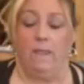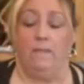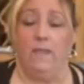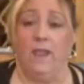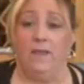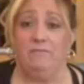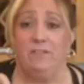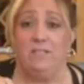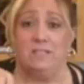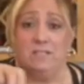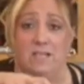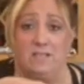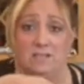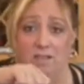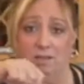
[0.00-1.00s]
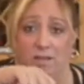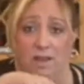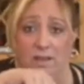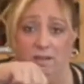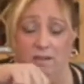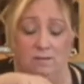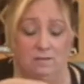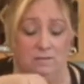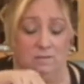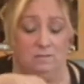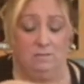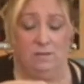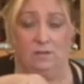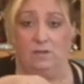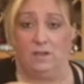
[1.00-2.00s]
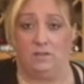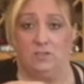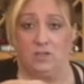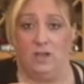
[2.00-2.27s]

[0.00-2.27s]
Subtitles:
they have these things that they're like